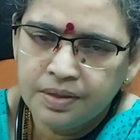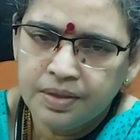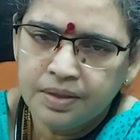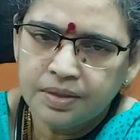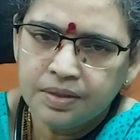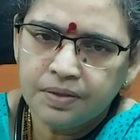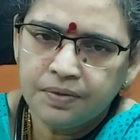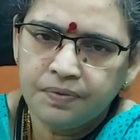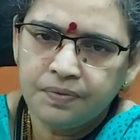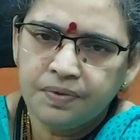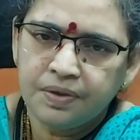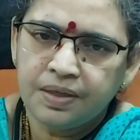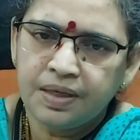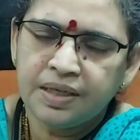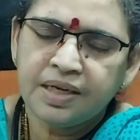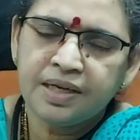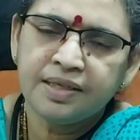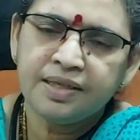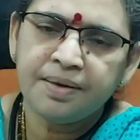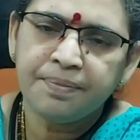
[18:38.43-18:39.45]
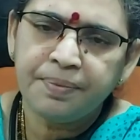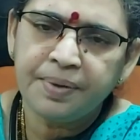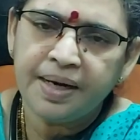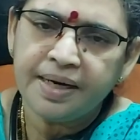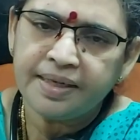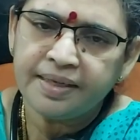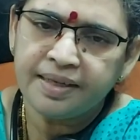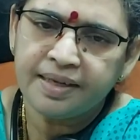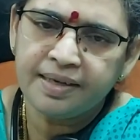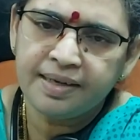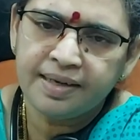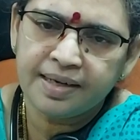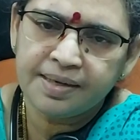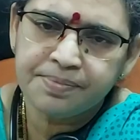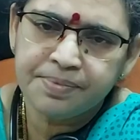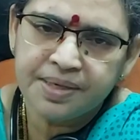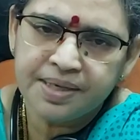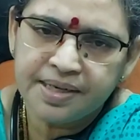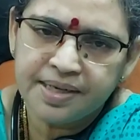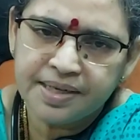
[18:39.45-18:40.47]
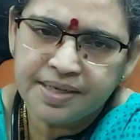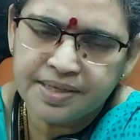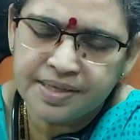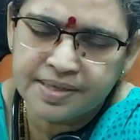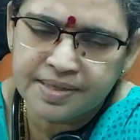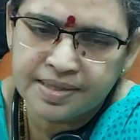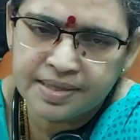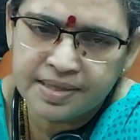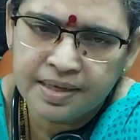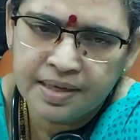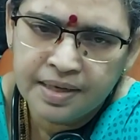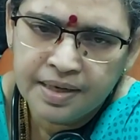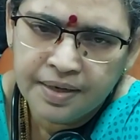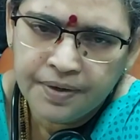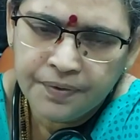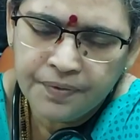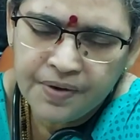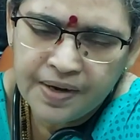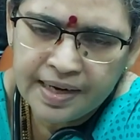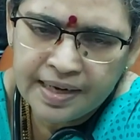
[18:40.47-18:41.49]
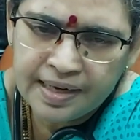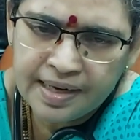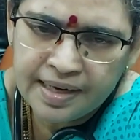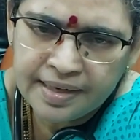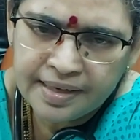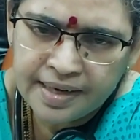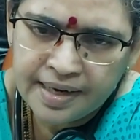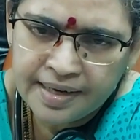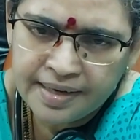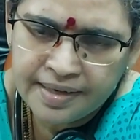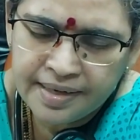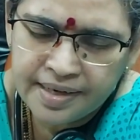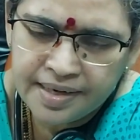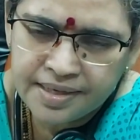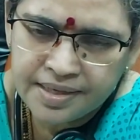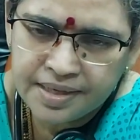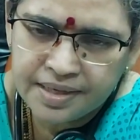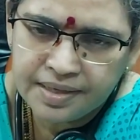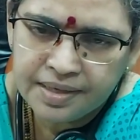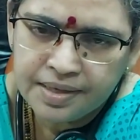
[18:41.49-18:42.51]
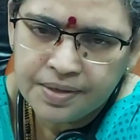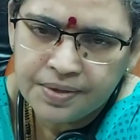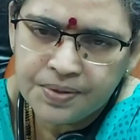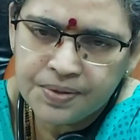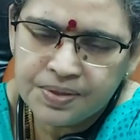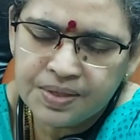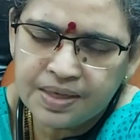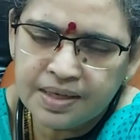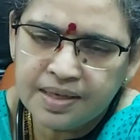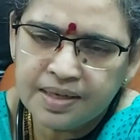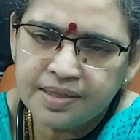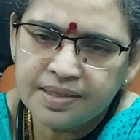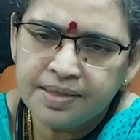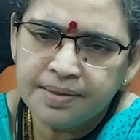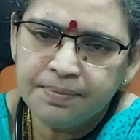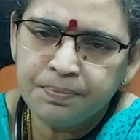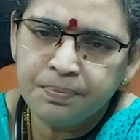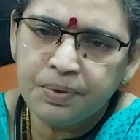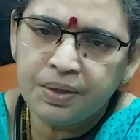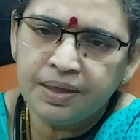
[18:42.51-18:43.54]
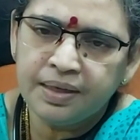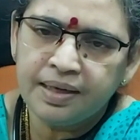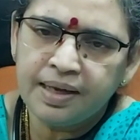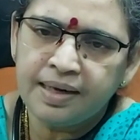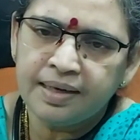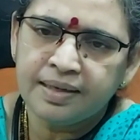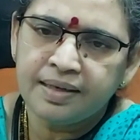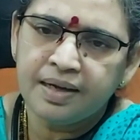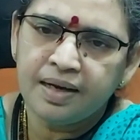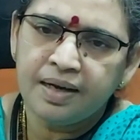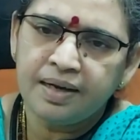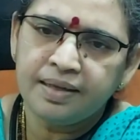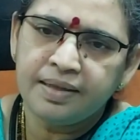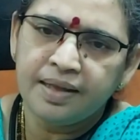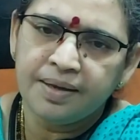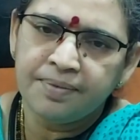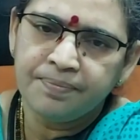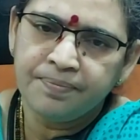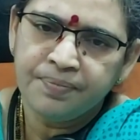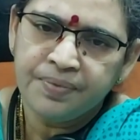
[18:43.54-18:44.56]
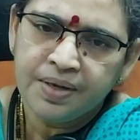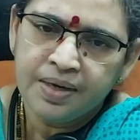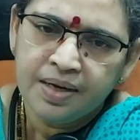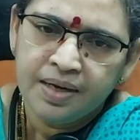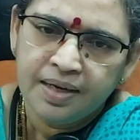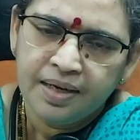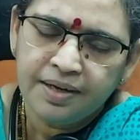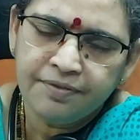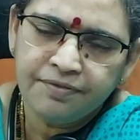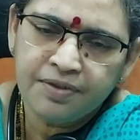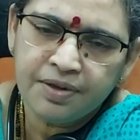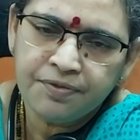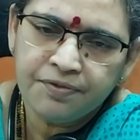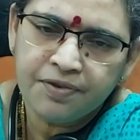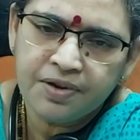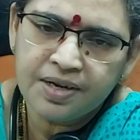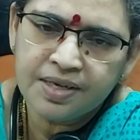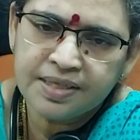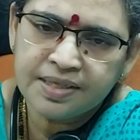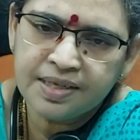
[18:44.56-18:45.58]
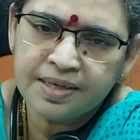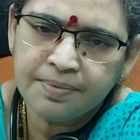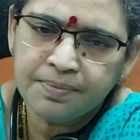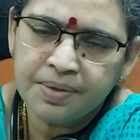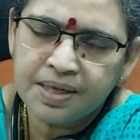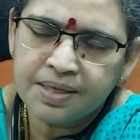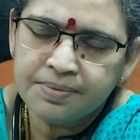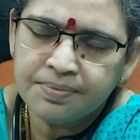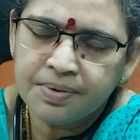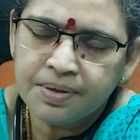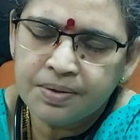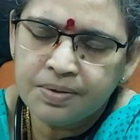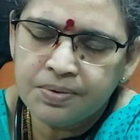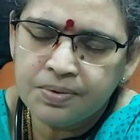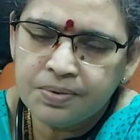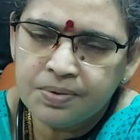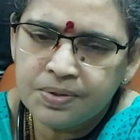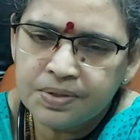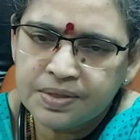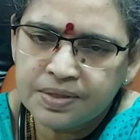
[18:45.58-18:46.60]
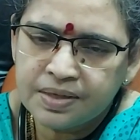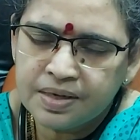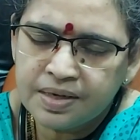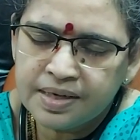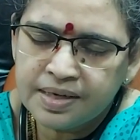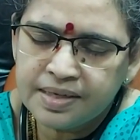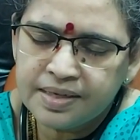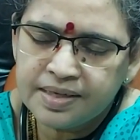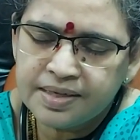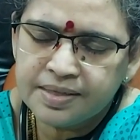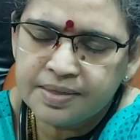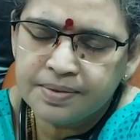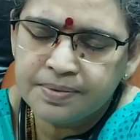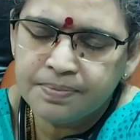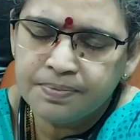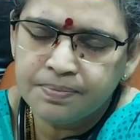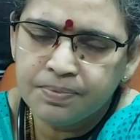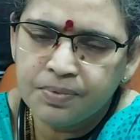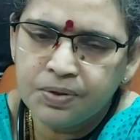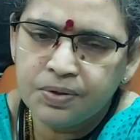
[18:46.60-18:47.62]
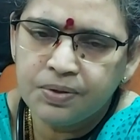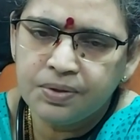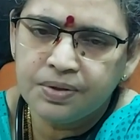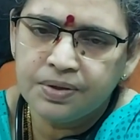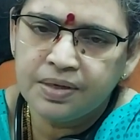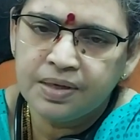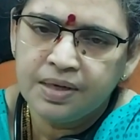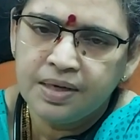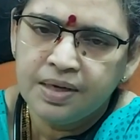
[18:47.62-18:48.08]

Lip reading: So what are the practical recommendations? Weekly titration using a simple algorithm. If the fasting plasma glucose target is more,